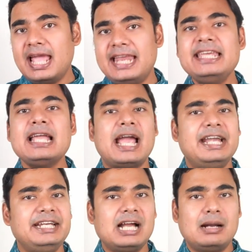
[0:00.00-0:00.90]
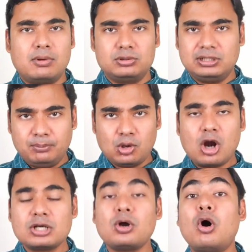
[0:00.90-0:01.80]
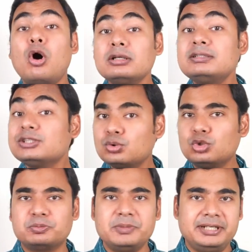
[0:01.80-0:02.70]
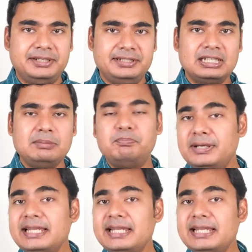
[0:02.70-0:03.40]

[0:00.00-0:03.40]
any idea about the plot or the source material,